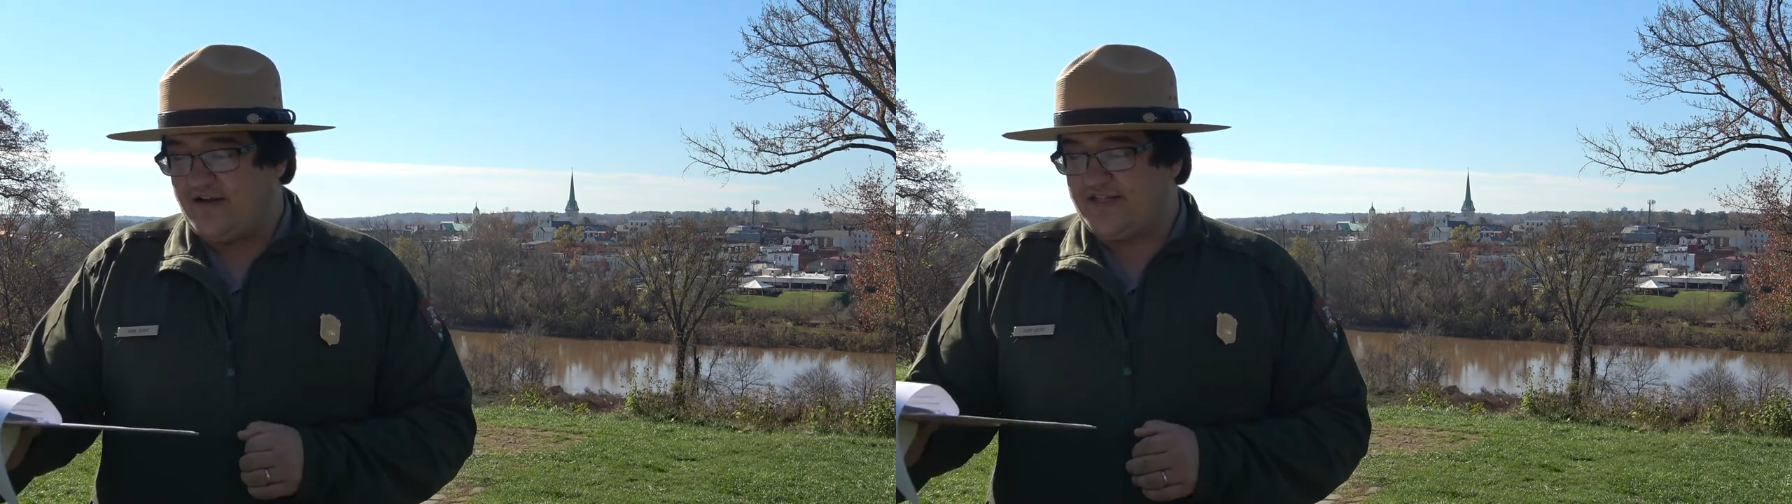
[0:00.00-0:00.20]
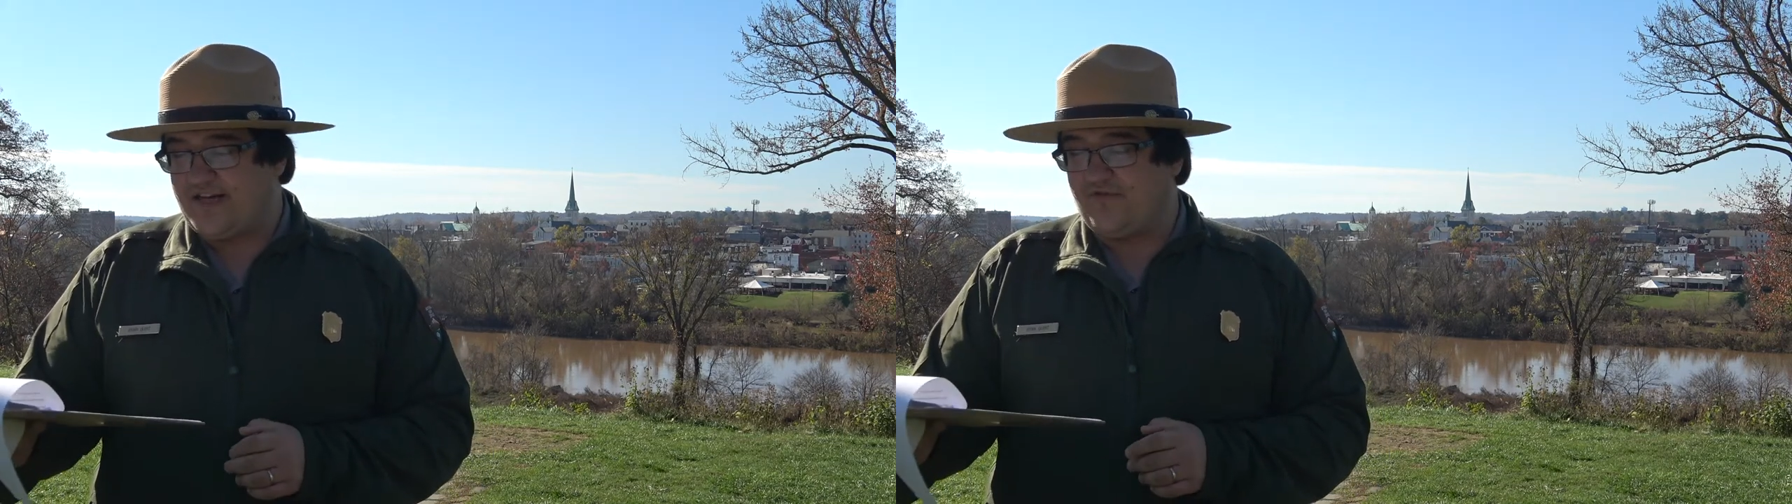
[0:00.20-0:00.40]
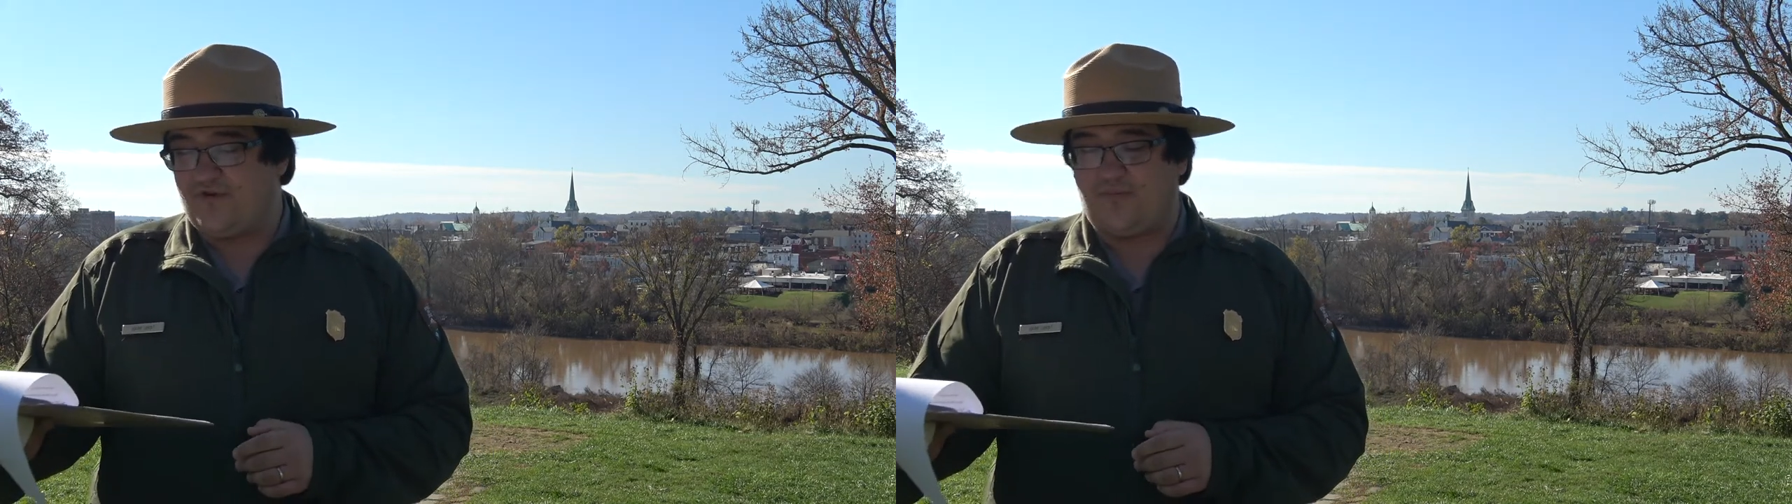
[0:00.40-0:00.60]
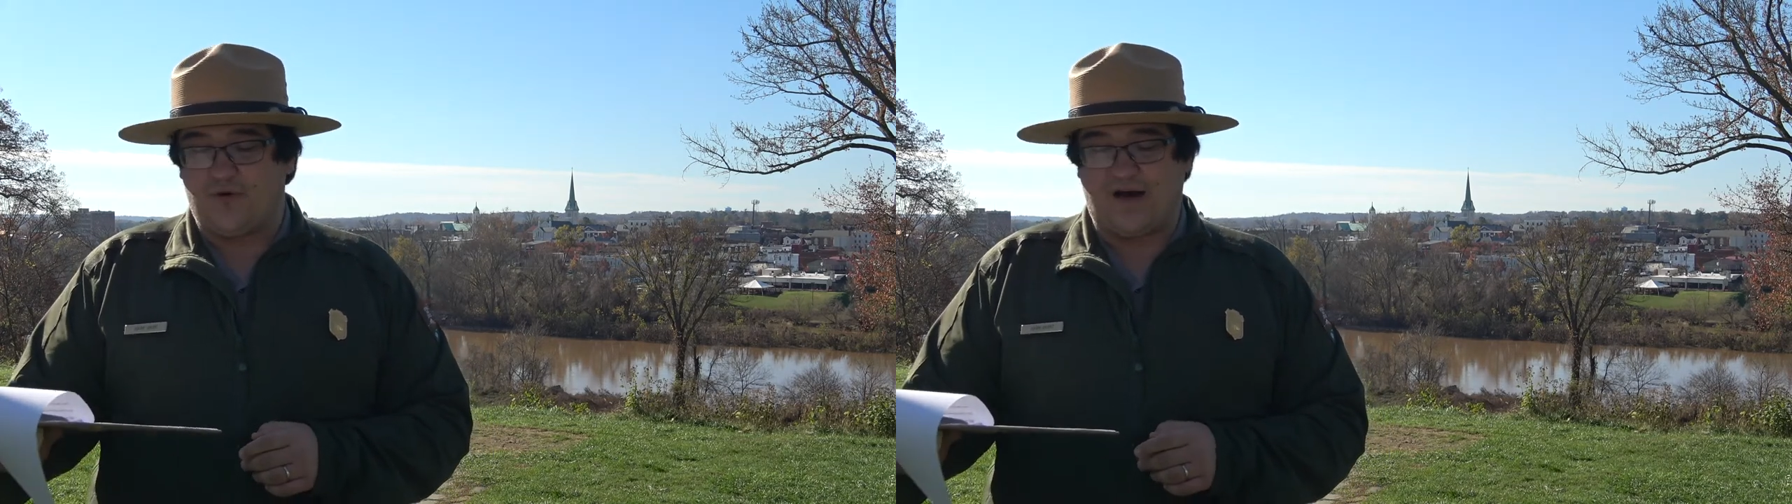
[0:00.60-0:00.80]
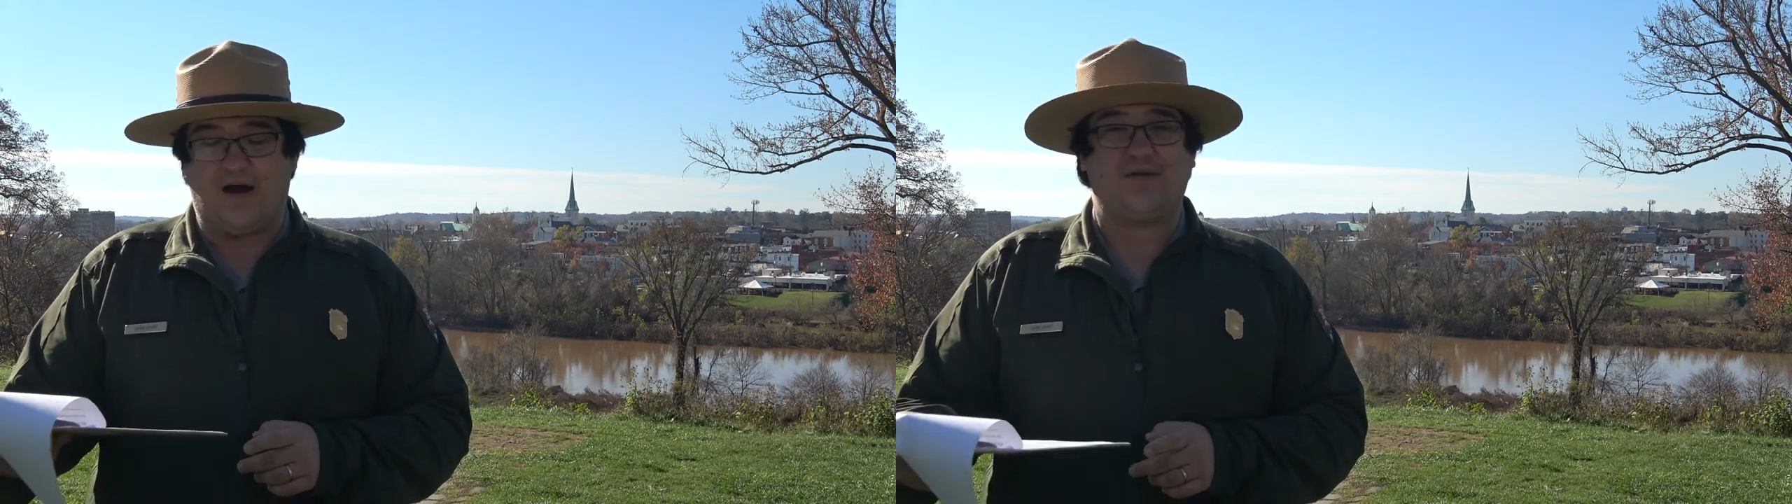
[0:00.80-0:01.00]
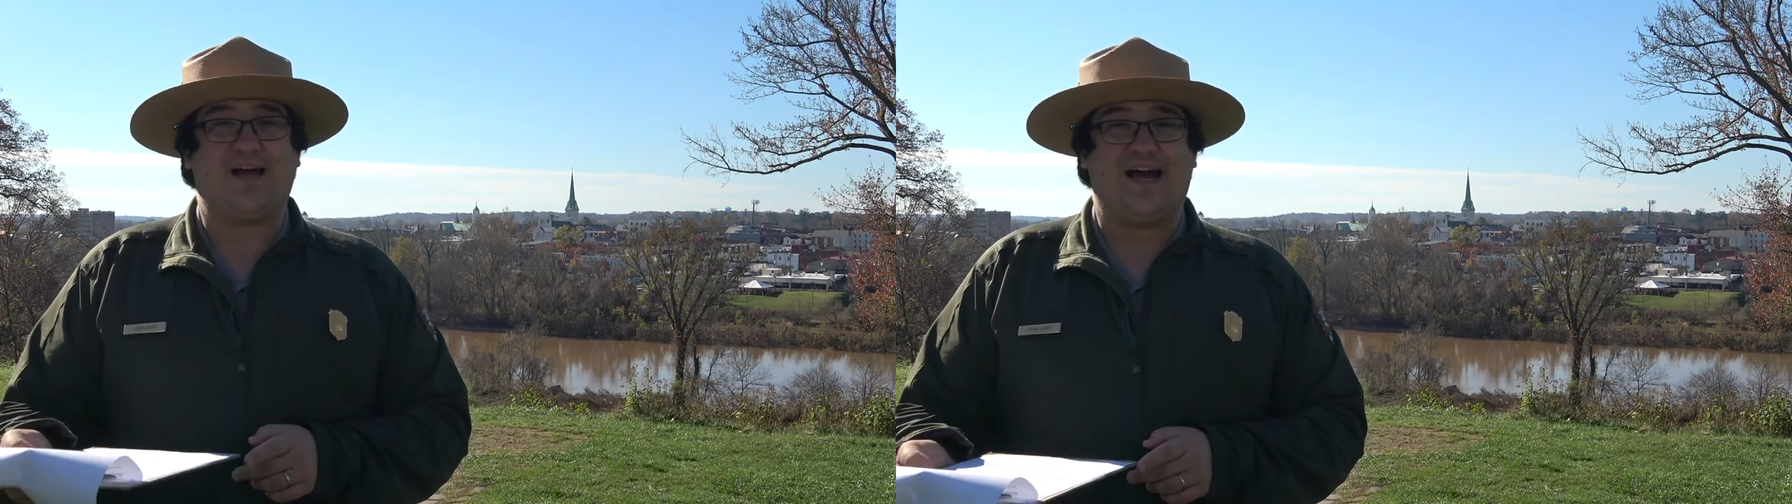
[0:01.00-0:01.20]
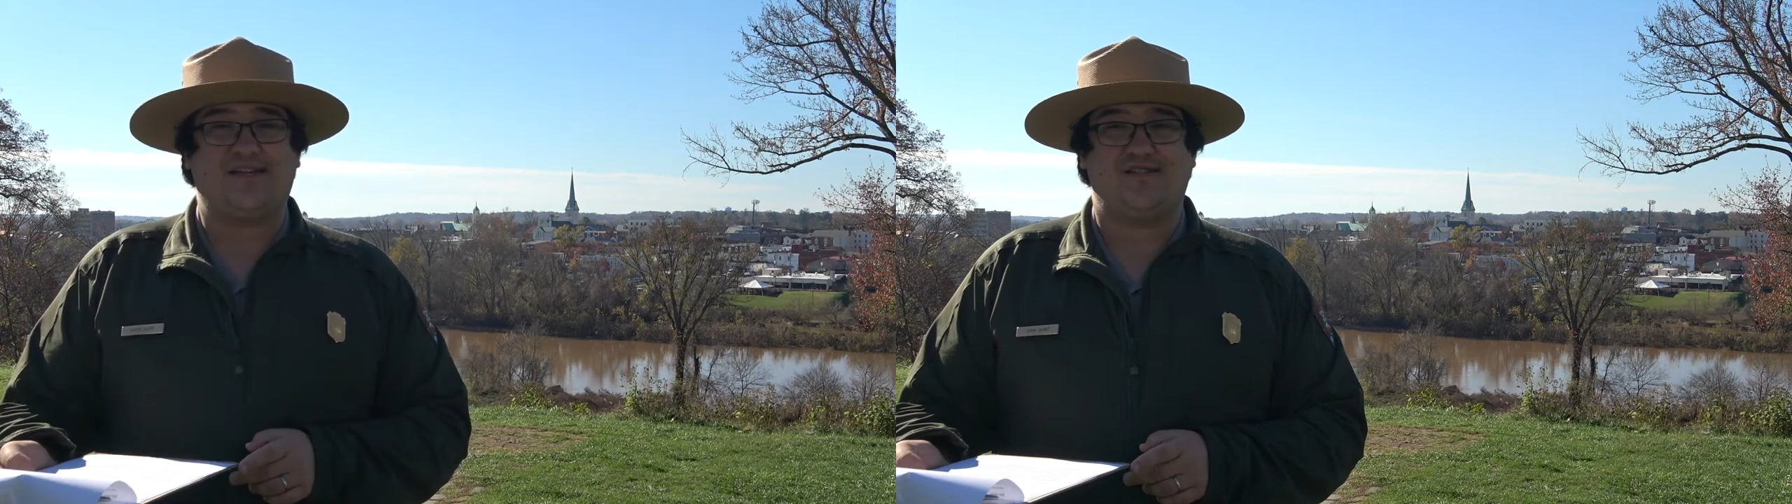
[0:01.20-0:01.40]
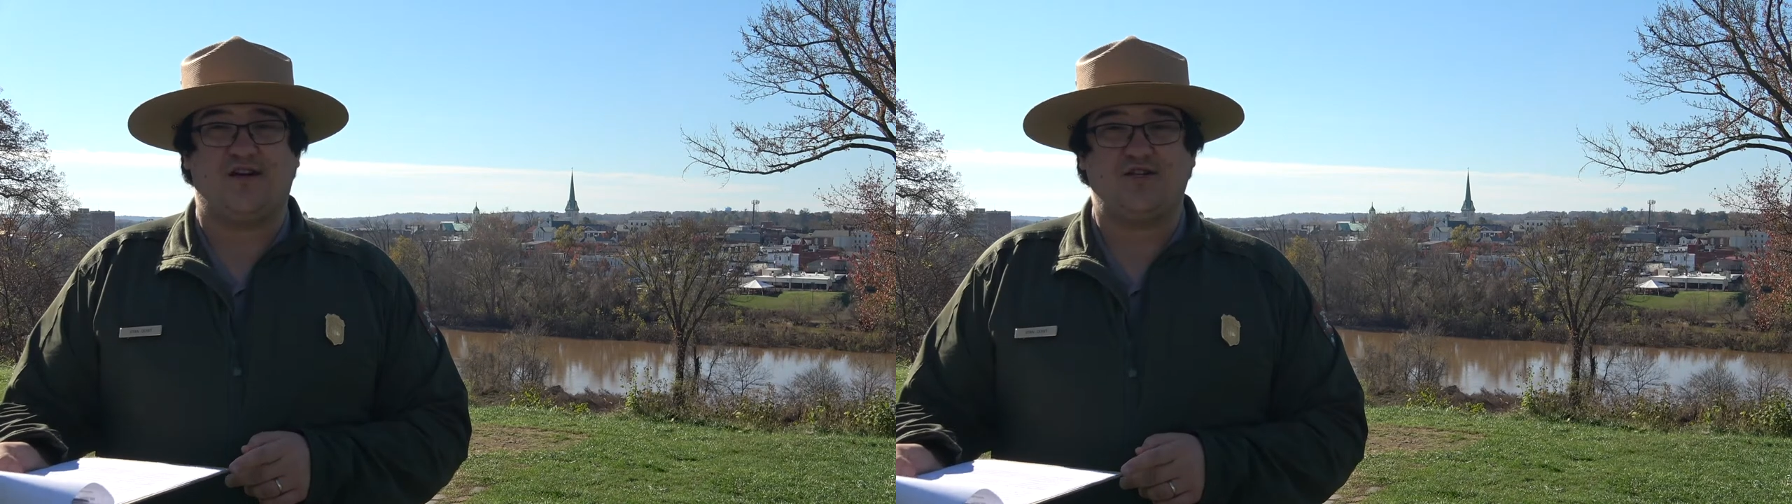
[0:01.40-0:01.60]
several poor
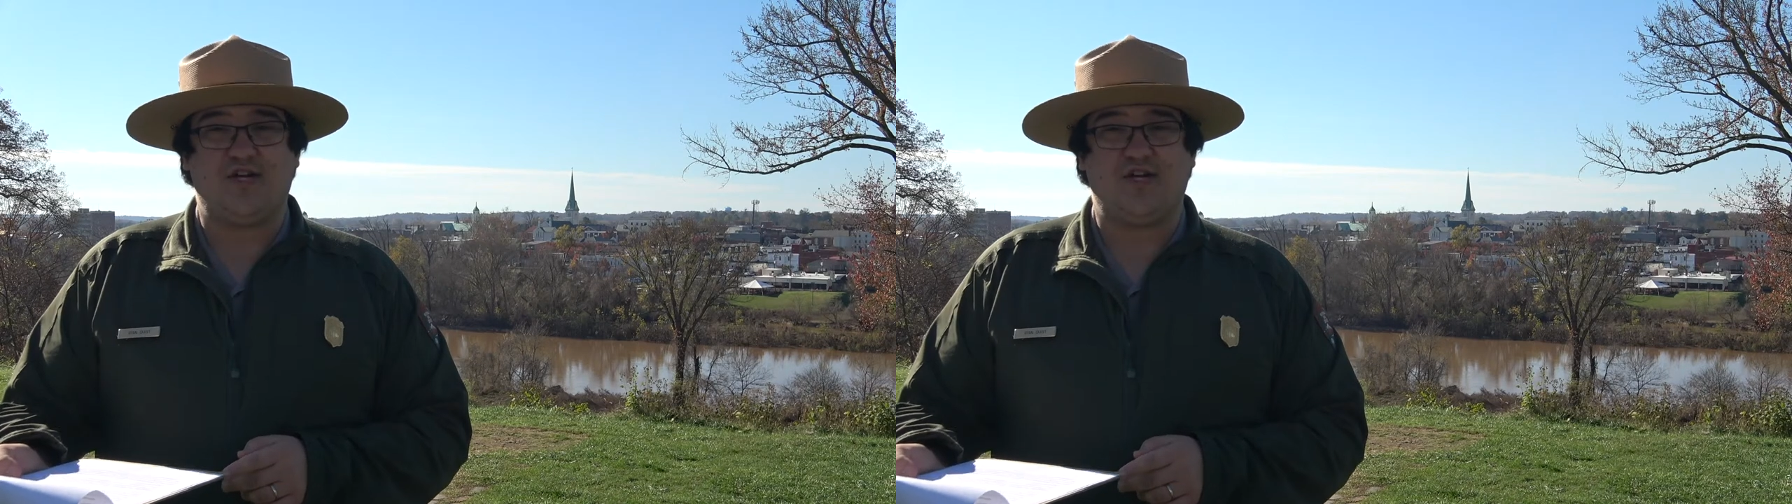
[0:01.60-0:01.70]
outcasts sought